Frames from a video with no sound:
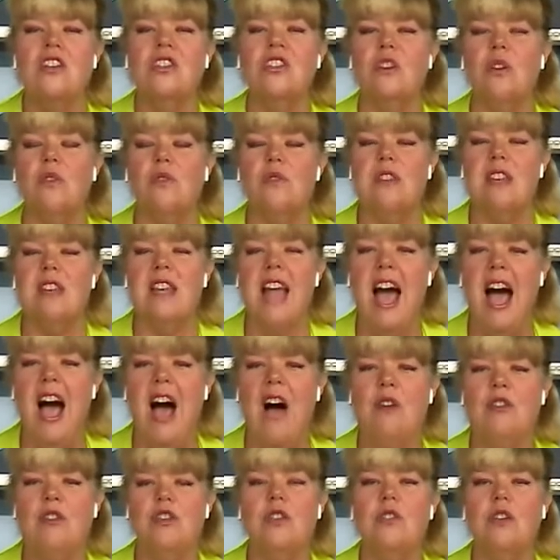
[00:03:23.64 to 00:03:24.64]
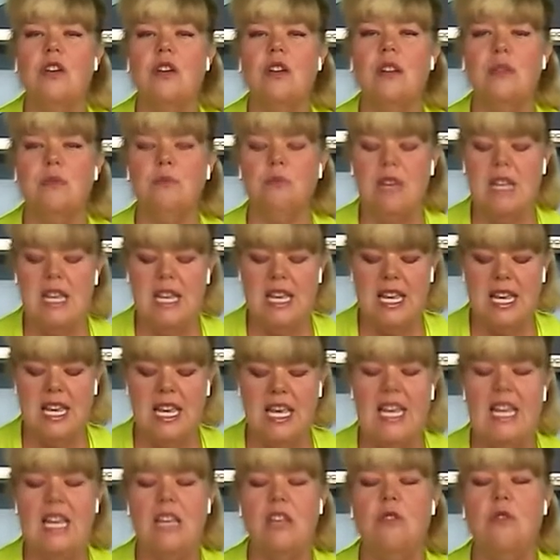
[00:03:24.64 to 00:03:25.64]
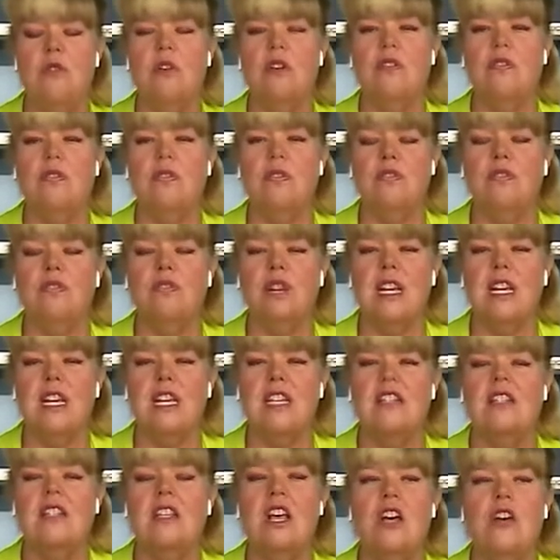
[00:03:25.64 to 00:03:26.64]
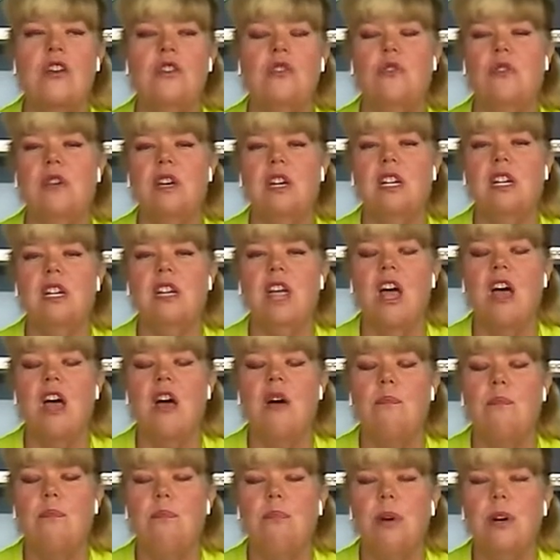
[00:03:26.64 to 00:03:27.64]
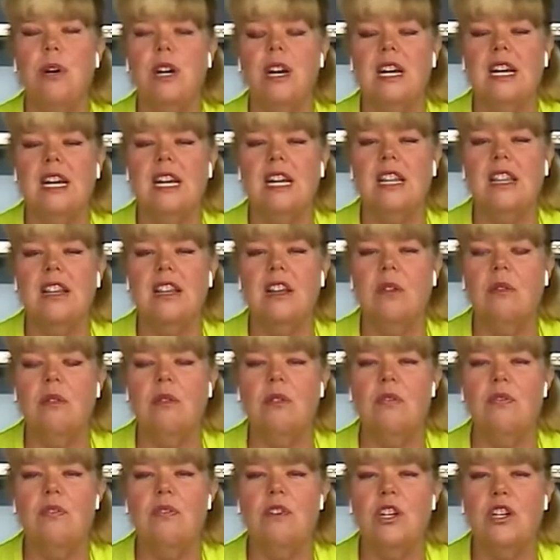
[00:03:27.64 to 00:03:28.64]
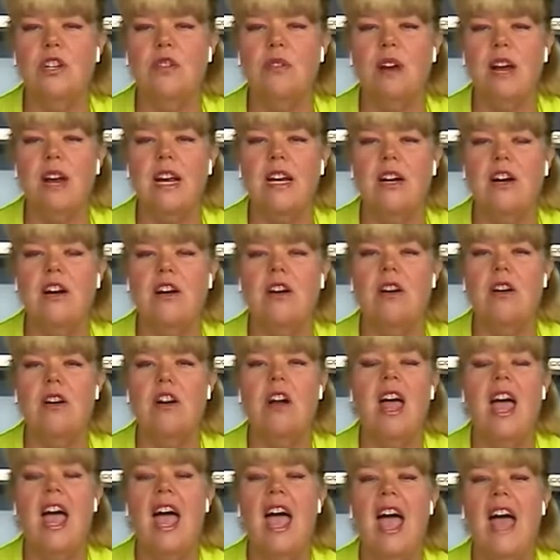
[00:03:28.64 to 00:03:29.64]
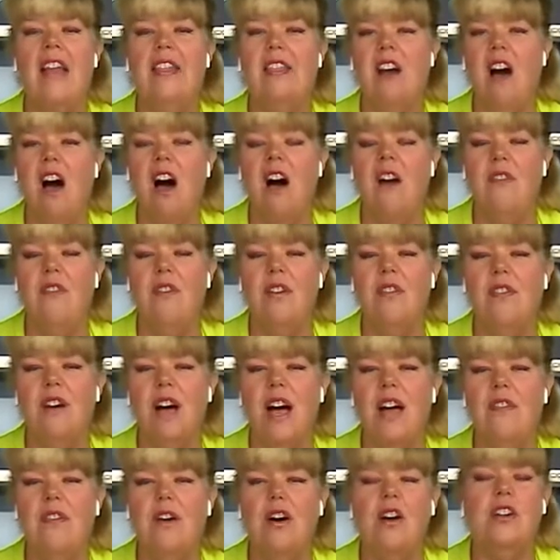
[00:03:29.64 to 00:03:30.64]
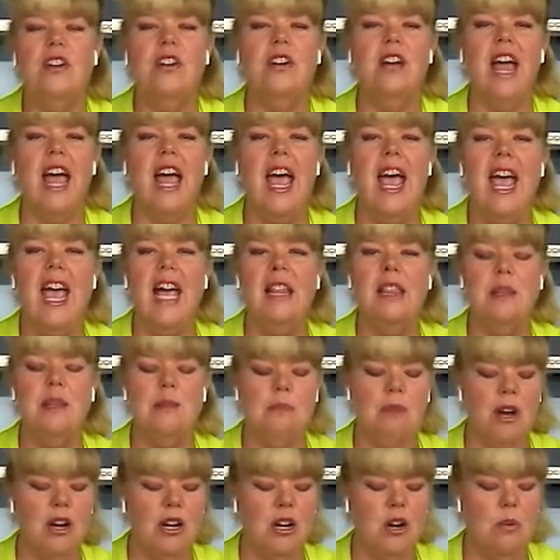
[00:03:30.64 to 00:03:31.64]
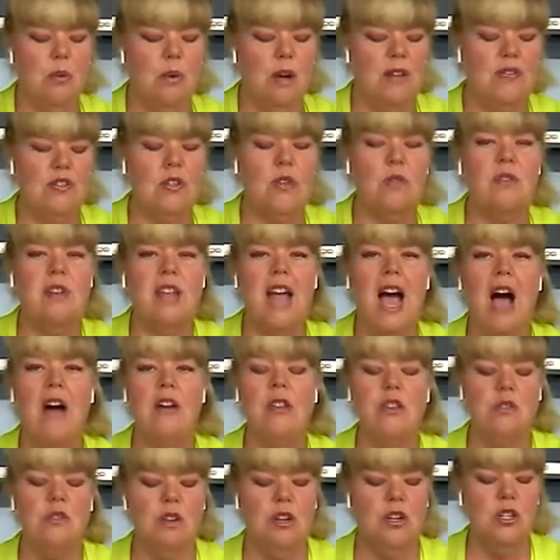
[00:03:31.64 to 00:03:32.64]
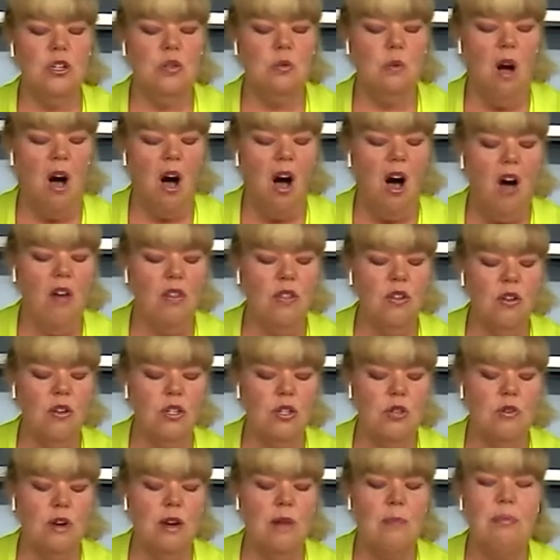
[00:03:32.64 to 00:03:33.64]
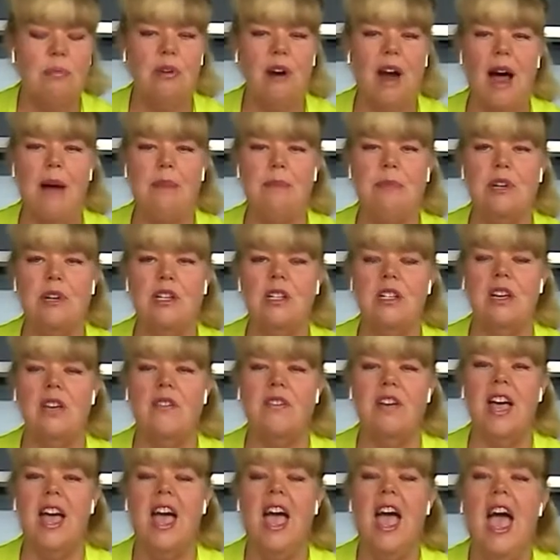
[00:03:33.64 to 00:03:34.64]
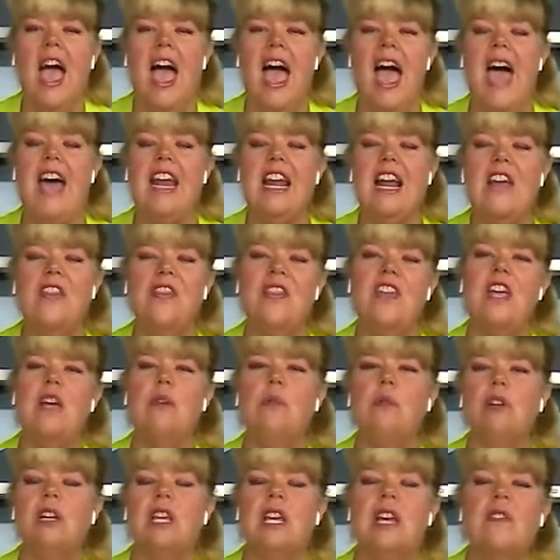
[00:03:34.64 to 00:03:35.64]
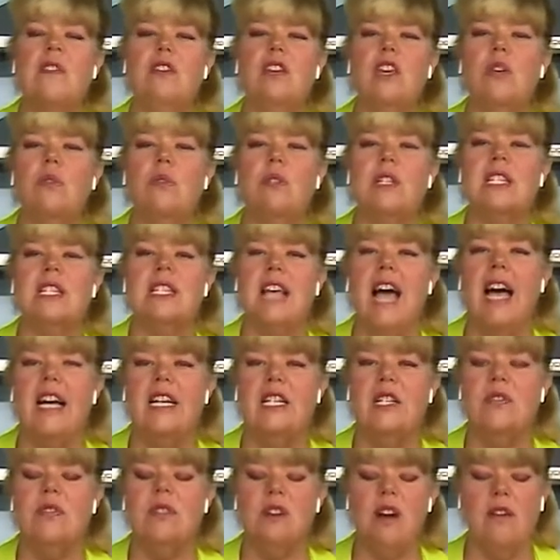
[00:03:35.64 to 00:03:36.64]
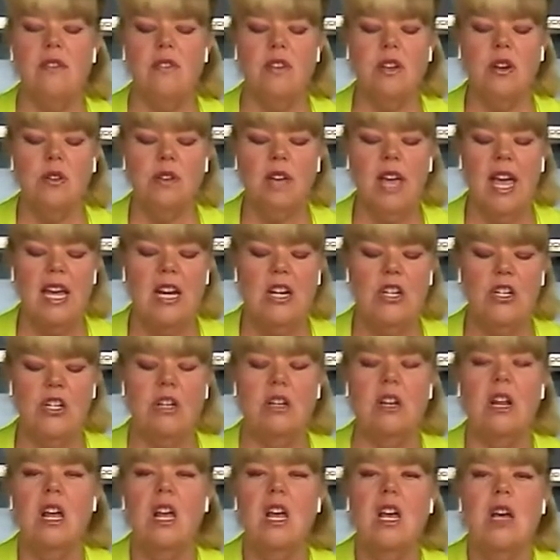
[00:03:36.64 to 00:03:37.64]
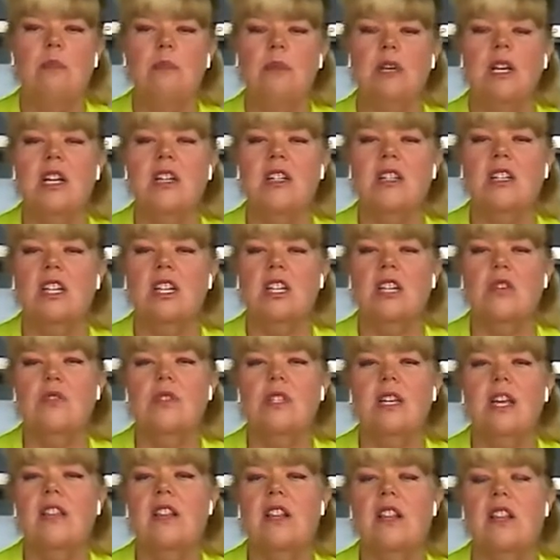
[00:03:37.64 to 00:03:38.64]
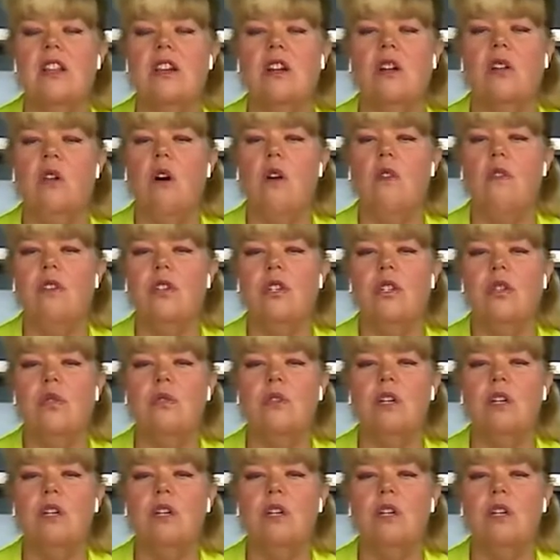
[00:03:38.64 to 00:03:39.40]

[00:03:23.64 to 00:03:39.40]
So now you can reheat, you can freeze, you can put it in the refrigerator and the oven 500 and the microwave. So now you can do all those great properties of it. And I think we're giving you a size for every occasion because, like you said, the little over